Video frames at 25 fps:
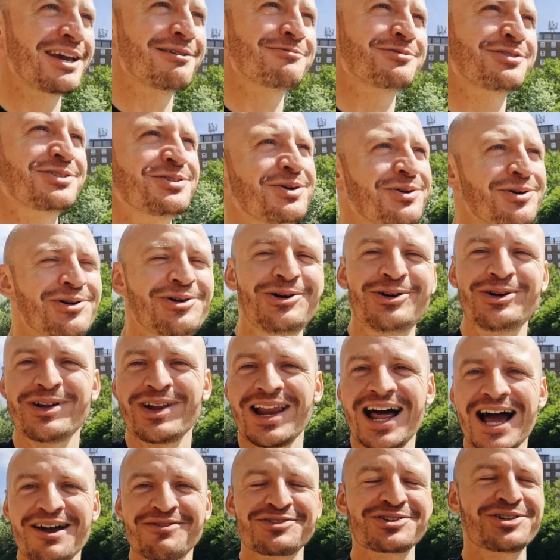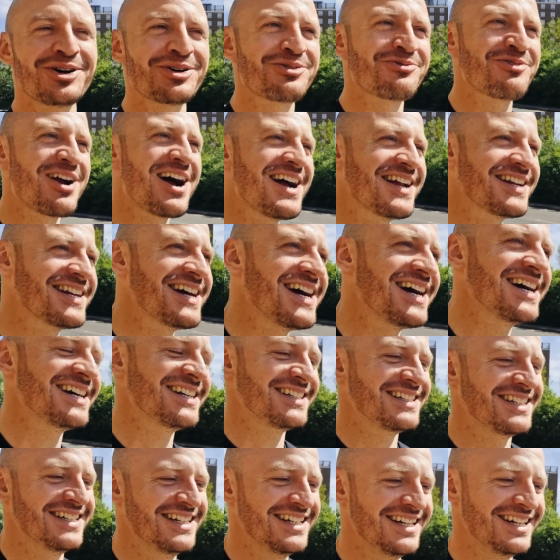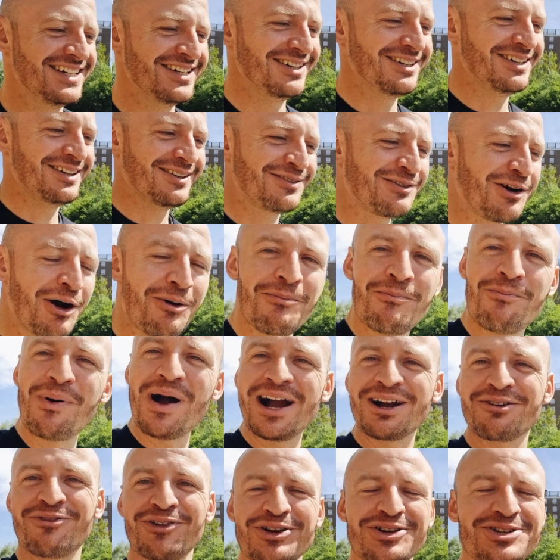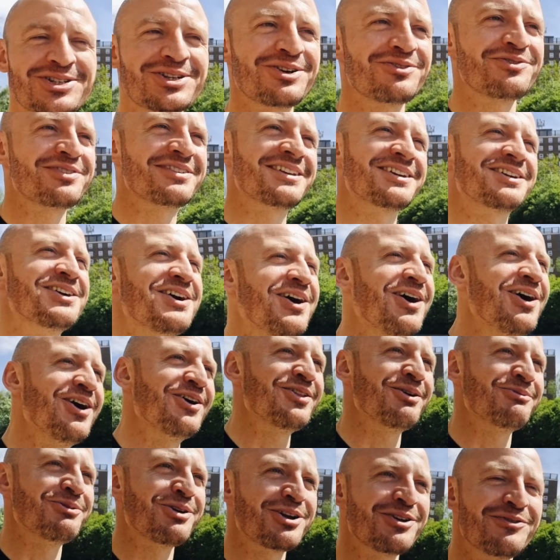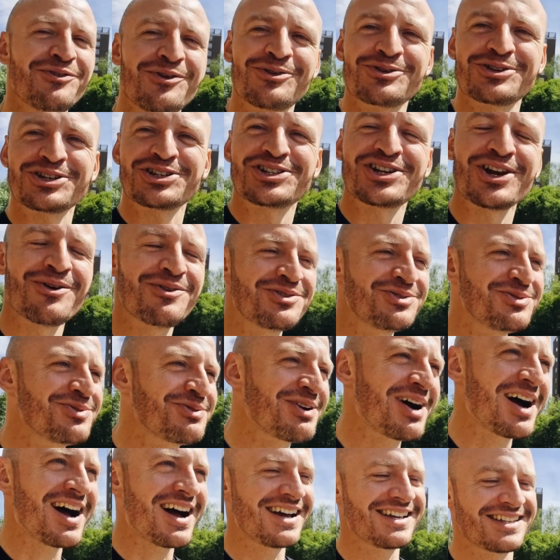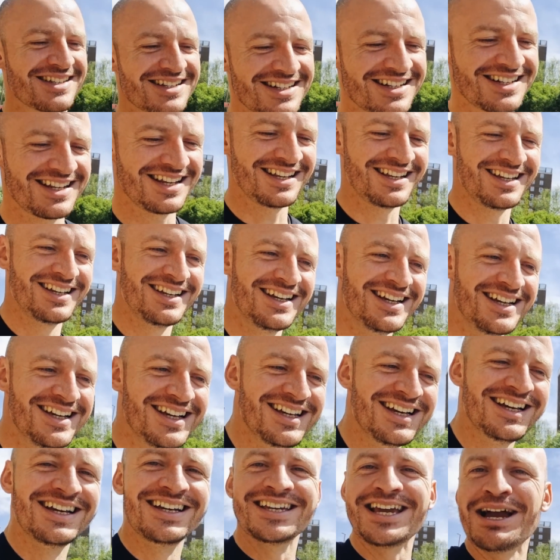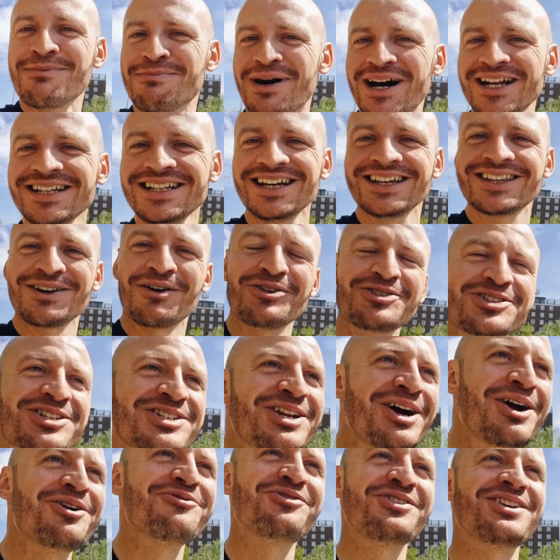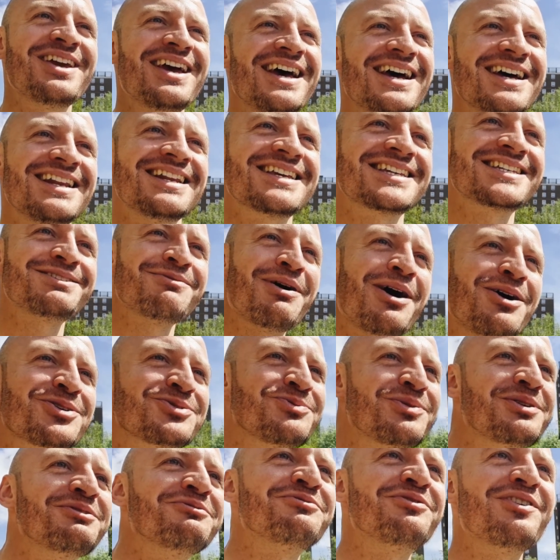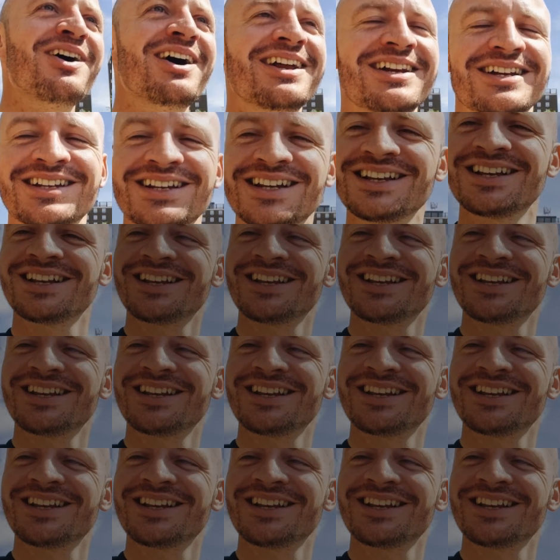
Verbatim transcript: game store. Life's good right now. Got a bag full of stuff in the car that I'm looking forward to showing you guys. And yeah, man, the hunt's not over yet. Let's see what else we can find.